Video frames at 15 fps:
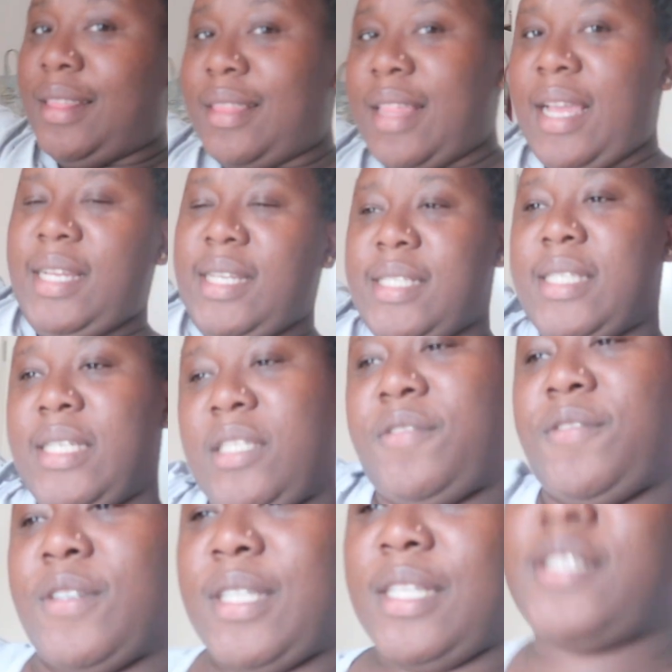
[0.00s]
that is it
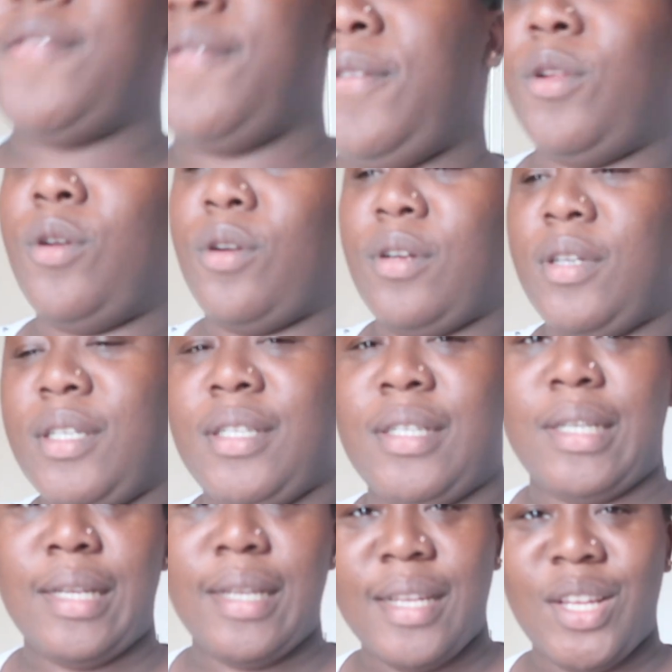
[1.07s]
for this vlog
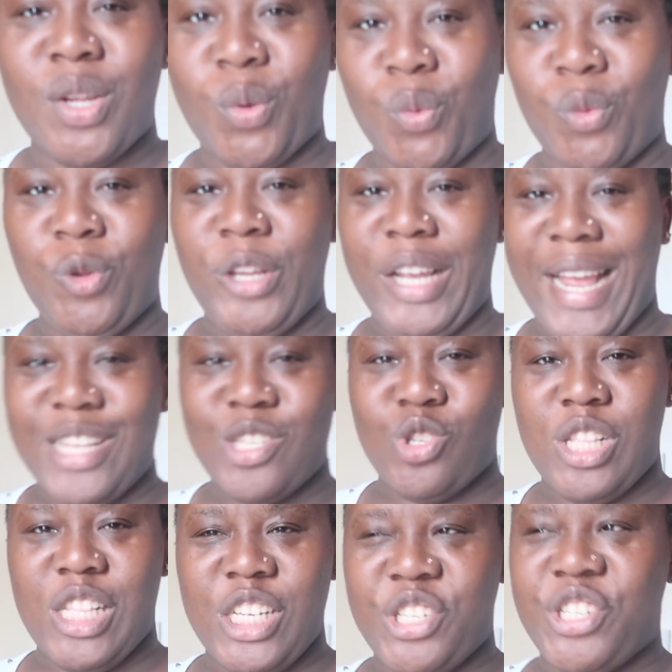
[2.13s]
you guys
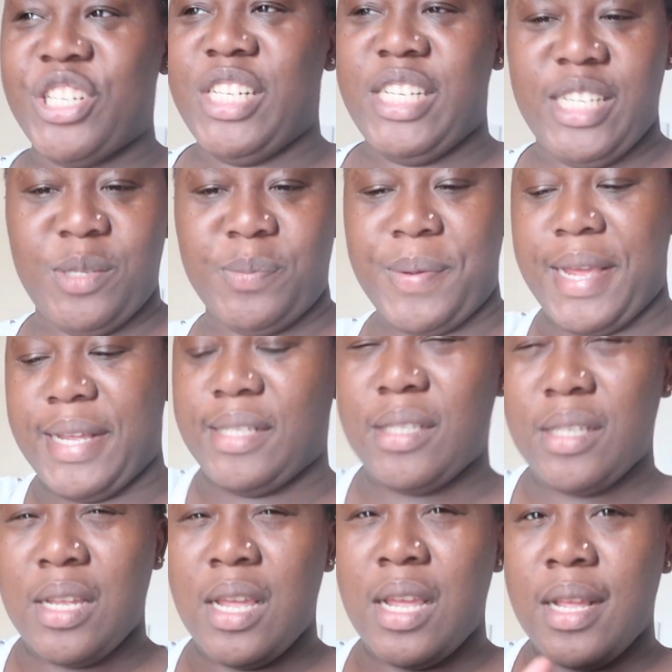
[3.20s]
literally
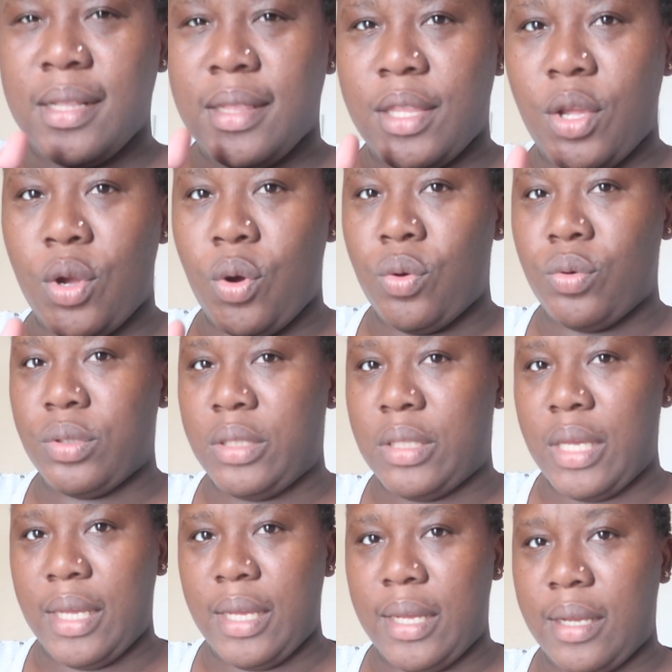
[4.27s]
spent the whole
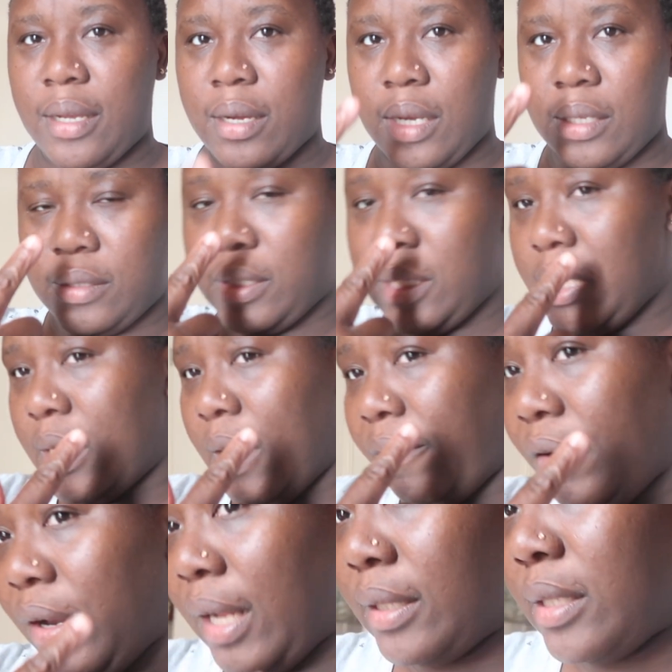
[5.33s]
day I can see I
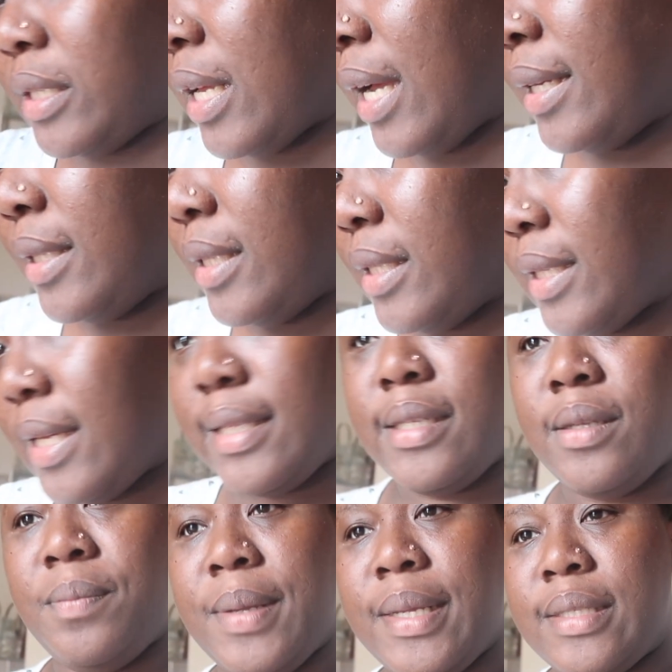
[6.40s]
feel like this house is
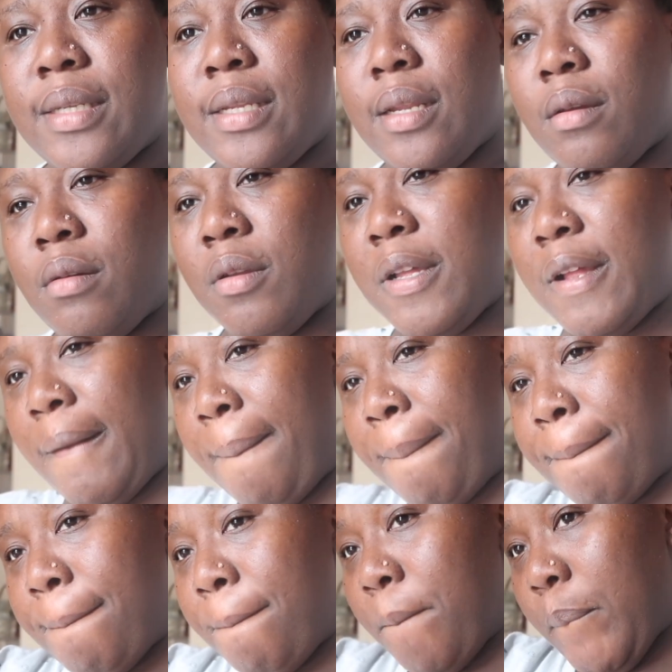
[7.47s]
getting better now
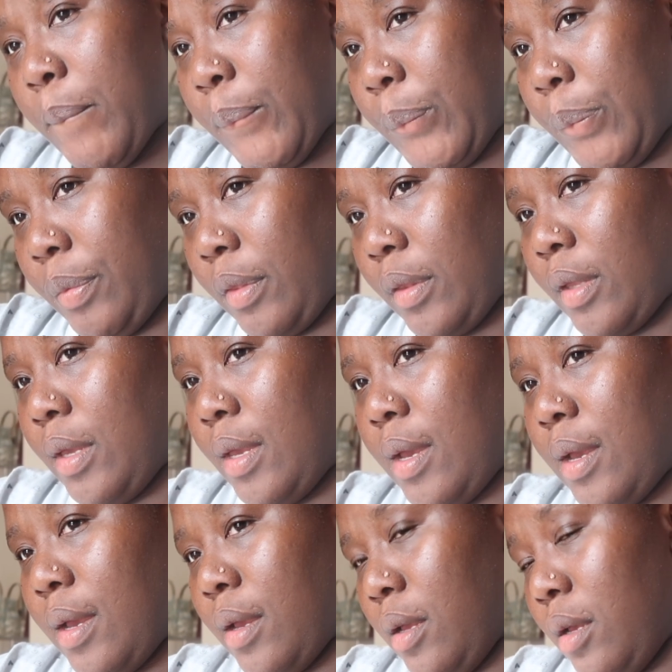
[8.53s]

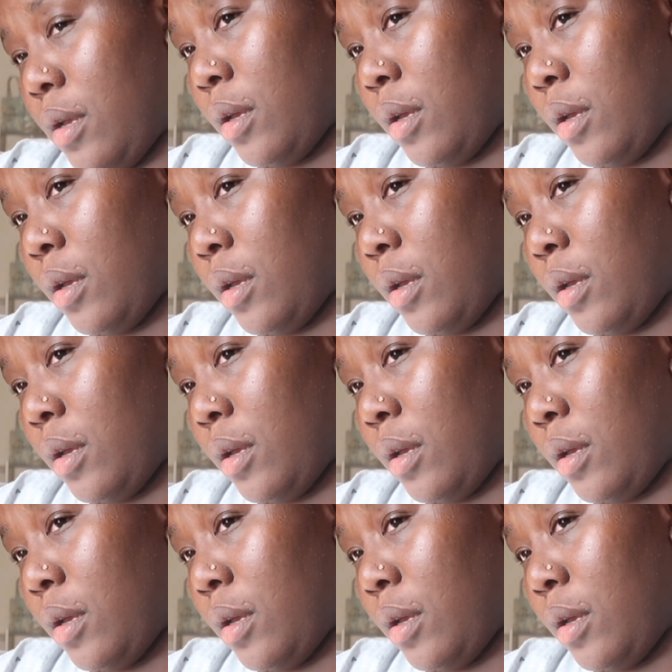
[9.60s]
yeah